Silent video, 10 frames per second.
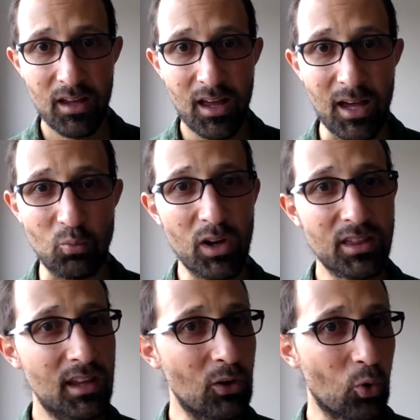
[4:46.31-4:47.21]
and what
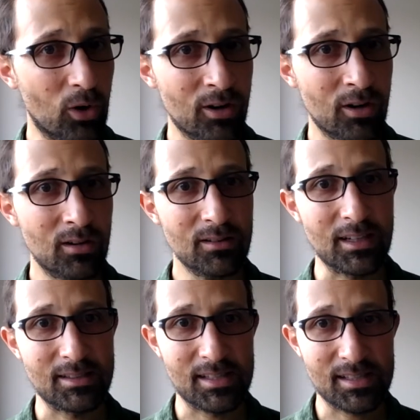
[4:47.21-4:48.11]
the order
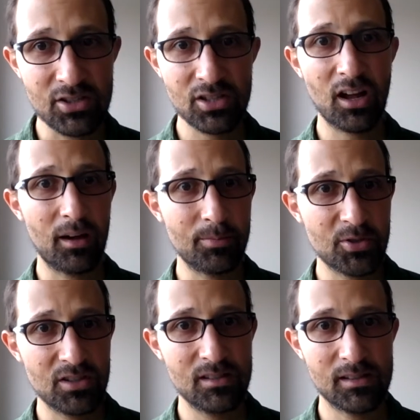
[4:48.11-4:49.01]
that decision
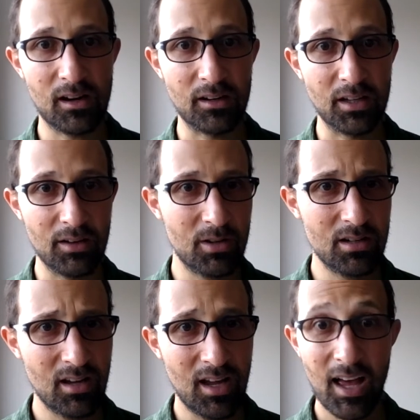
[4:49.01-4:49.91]
options are given
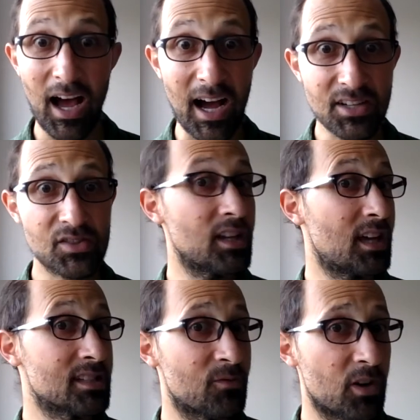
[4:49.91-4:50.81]
actually
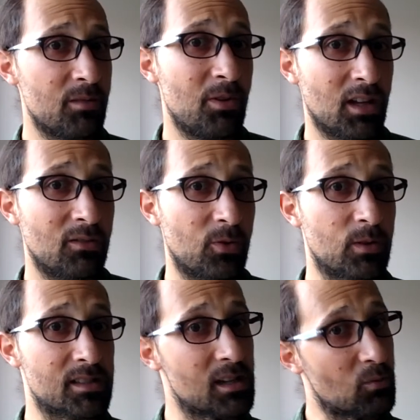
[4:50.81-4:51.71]
has a very big
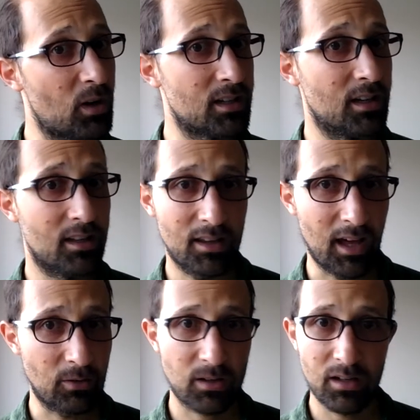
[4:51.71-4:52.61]
influence on what the
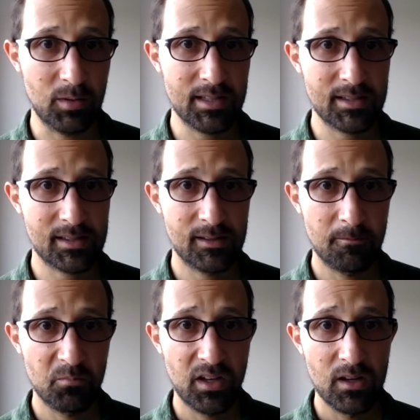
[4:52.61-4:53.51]
outcome is.
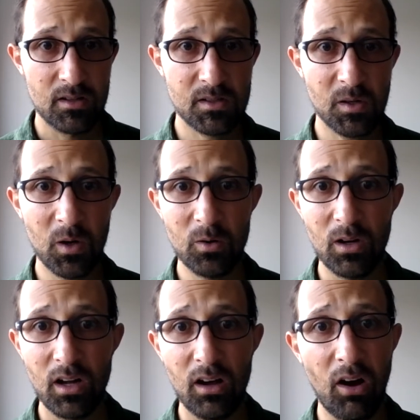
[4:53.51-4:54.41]
So
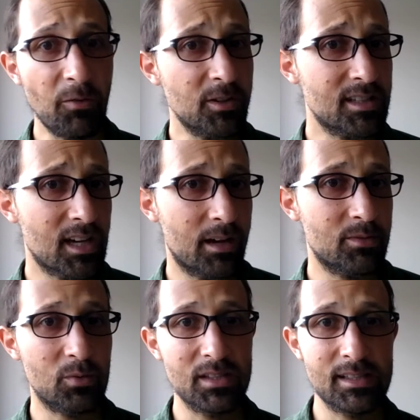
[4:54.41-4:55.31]

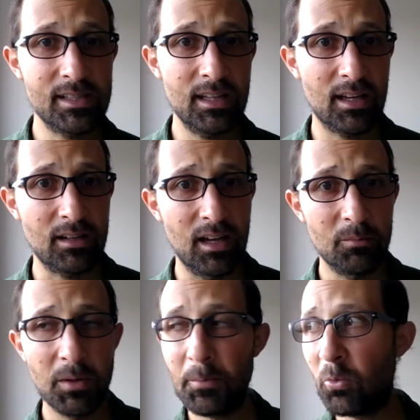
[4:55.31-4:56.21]
oftentimes we'll see that
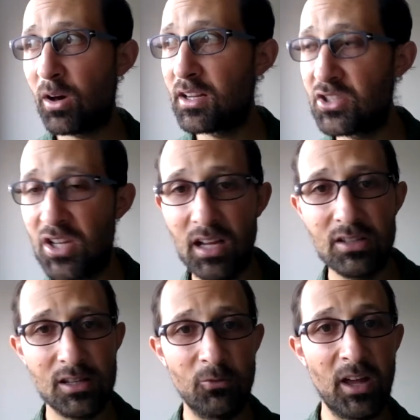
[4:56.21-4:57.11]
people want to
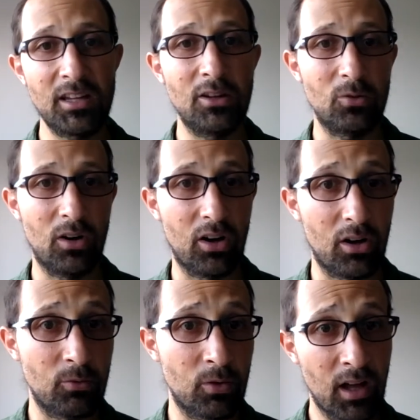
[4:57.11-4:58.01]
change the venue of